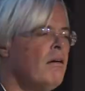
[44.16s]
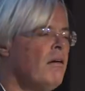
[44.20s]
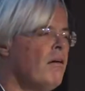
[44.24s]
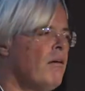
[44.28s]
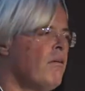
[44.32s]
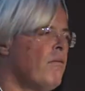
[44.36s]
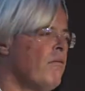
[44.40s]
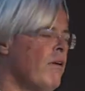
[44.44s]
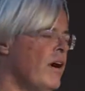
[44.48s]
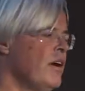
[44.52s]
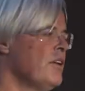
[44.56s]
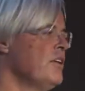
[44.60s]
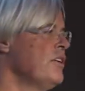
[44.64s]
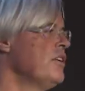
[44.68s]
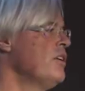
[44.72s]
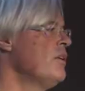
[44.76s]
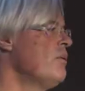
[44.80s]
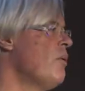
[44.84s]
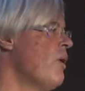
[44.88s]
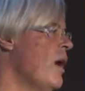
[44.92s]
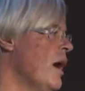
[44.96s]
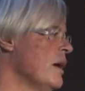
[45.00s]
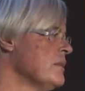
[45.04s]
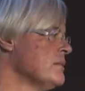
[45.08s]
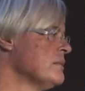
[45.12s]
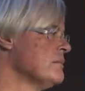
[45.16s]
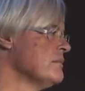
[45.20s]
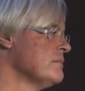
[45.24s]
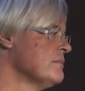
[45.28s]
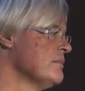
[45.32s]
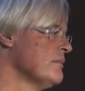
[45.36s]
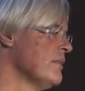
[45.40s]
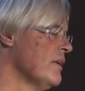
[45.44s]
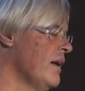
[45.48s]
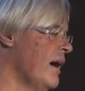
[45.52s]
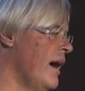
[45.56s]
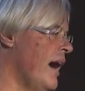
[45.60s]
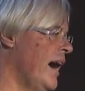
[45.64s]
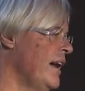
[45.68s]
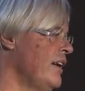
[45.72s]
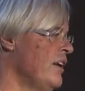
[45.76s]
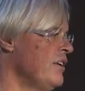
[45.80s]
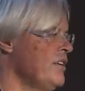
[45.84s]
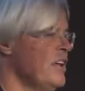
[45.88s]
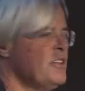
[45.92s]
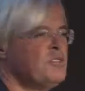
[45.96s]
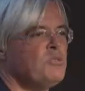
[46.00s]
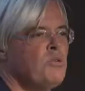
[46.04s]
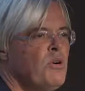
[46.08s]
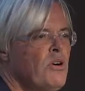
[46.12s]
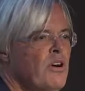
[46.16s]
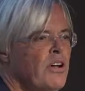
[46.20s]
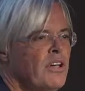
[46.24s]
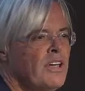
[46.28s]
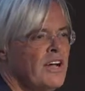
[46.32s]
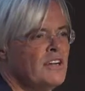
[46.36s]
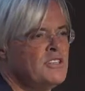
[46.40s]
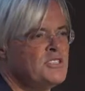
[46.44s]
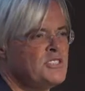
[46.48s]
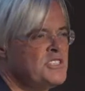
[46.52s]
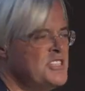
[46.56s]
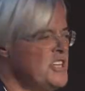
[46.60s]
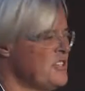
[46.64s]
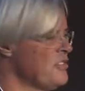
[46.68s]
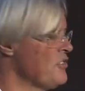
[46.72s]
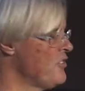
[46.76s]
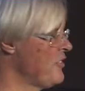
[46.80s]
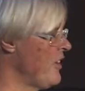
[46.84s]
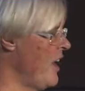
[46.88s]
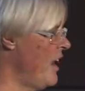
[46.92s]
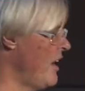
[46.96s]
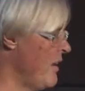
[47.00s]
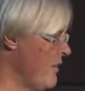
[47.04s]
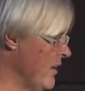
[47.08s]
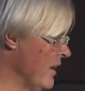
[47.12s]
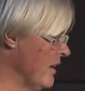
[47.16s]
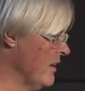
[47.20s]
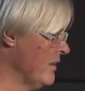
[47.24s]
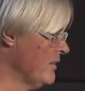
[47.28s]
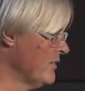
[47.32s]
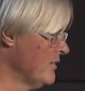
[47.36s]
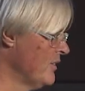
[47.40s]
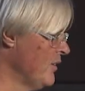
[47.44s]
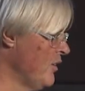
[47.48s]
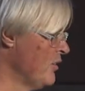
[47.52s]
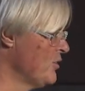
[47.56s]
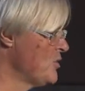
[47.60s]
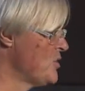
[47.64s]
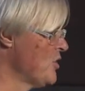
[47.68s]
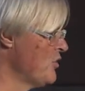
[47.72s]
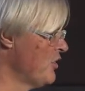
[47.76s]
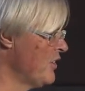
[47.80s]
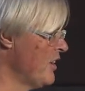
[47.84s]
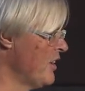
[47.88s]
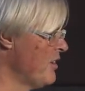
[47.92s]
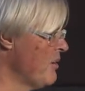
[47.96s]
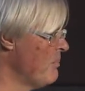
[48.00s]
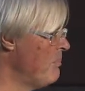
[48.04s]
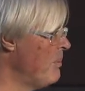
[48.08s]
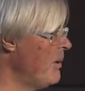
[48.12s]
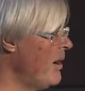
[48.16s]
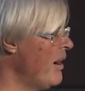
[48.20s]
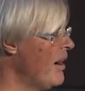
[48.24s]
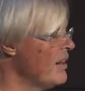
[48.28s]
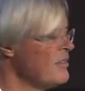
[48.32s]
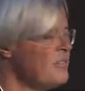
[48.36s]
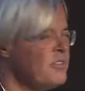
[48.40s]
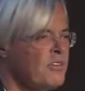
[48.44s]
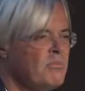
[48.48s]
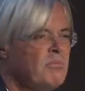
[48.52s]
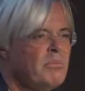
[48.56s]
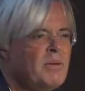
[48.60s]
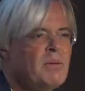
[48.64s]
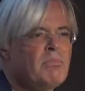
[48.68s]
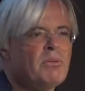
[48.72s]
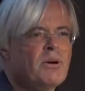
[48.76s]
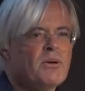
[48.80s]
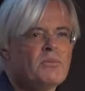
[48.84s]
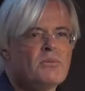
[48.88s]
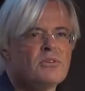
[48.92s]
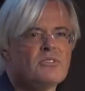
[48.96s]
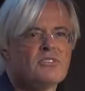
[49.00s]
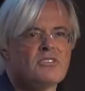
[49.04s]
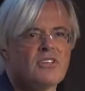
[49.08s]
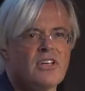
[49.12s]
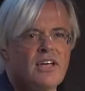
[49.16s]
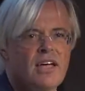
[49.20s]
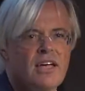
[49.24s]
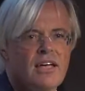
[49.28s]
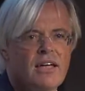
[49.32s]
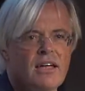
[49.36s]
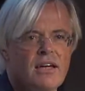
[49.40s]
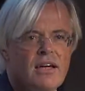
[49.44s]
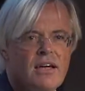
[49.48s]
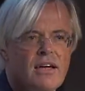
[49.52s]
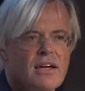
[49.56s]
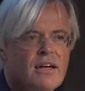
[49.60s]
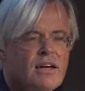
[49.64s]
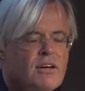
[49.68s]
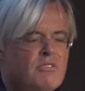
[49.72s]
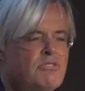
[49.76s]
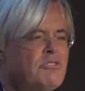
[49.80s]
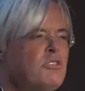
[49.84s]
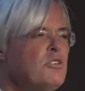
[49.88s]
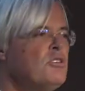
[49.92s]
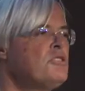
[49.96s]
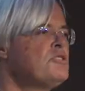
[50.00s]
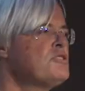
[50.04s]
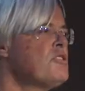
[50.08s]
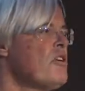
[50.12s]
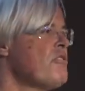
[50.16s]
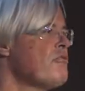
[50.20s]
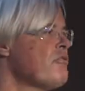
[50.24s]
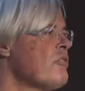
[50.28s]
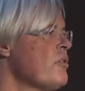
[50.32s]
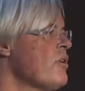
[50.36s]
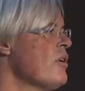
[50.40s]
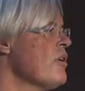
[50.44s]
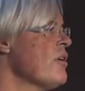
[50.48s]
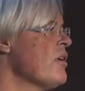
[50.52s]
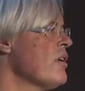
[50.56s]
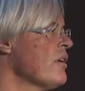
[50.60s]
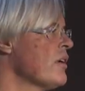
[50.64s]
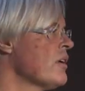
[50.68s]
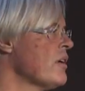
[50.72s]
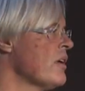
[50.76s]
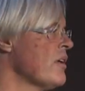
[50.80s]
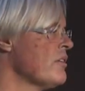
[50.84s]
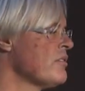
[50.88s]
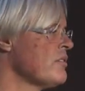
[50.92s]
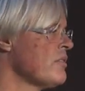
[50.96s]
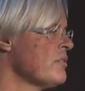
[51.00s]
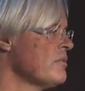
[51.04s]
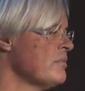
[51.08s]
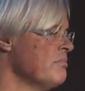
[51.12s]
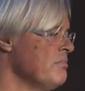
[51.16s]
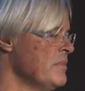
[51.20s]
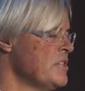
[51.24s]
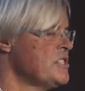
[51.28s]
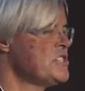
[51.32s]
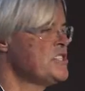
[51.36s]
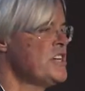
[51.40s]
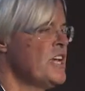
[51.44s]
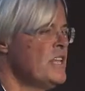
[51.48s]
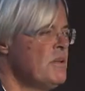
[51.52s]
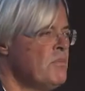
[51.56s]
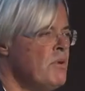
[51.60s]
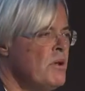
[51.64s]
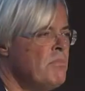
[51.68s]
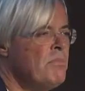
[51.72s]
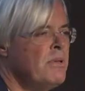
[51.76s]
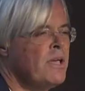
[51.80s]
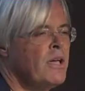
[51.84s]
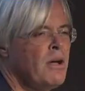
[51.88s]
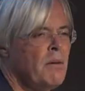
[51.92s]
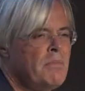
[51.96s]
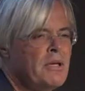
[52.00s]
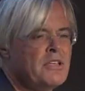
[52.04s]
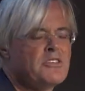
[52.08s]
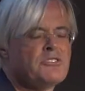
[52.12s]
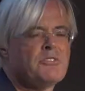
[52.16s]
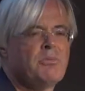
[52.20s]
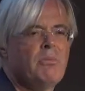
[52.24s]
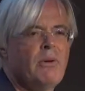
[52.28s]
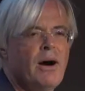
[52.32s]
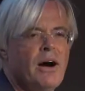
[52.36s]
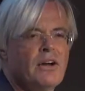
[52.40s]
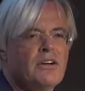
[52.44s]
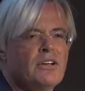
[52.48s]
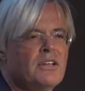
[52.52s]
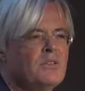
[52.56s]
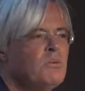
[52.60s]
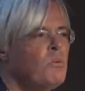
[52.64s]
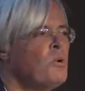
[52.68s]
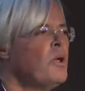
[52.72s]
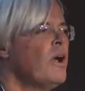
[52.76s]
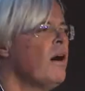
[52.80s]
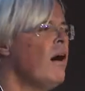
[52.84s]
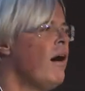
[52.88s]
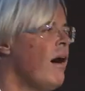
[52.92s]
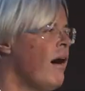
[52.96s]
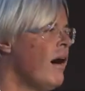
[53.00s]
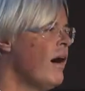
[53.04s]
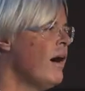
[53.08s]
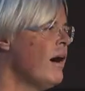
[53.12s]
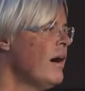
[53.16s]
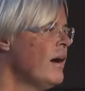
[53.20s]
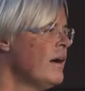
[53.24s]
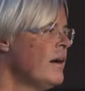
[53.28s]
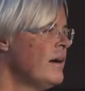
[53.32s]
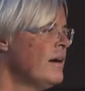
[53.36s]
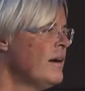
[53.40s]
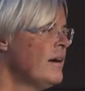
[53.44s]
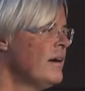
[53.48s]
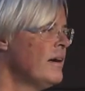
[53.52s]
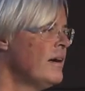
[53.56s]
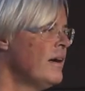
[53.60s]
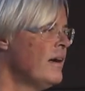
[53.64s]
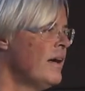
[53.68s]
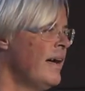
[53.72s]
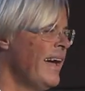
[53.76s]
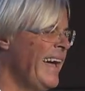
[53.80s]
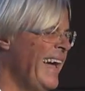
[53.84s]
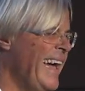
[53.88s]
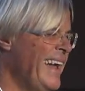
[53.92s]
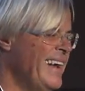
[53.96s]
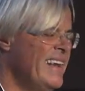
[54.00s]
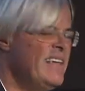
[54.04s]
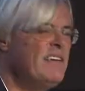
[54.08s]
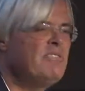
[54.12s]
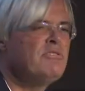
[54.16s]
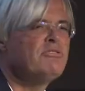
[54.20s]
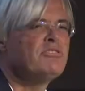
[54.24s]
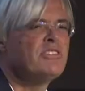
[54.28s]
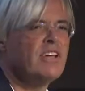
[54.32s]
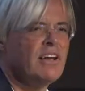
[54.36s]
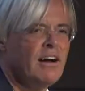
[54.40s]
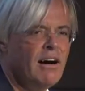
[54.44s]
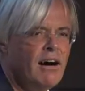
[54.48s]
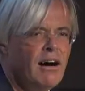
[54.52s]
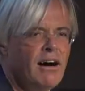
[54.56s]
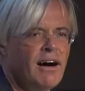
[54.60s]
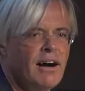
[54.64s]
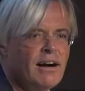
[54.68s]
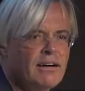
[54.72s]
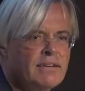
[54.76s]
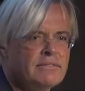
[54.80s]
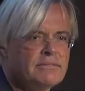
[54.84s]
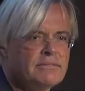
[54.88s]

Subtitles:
well, you know what? I don't need work, I just need a salary. No, joking apart, some people would say, future of work is machine will be becoming smarter than we are. And if they are,